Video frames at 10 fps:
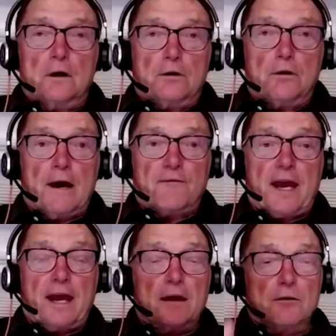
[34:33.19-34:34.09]
you have
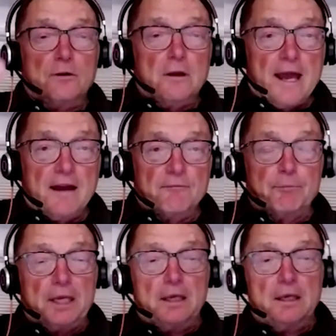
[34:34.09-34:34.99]
A or you have
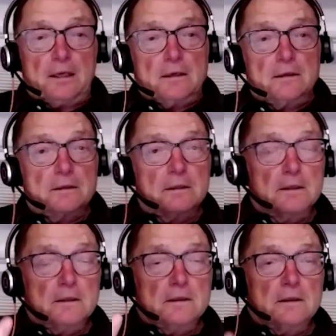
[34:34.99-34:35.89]
B.
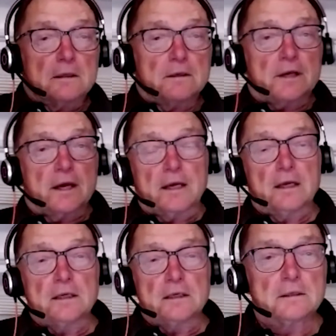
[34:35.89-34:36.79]

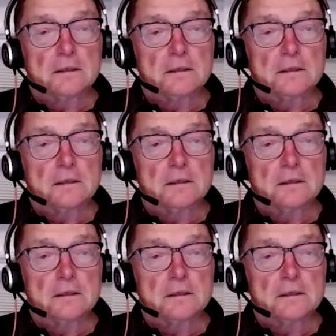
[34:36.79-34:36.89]
Okay.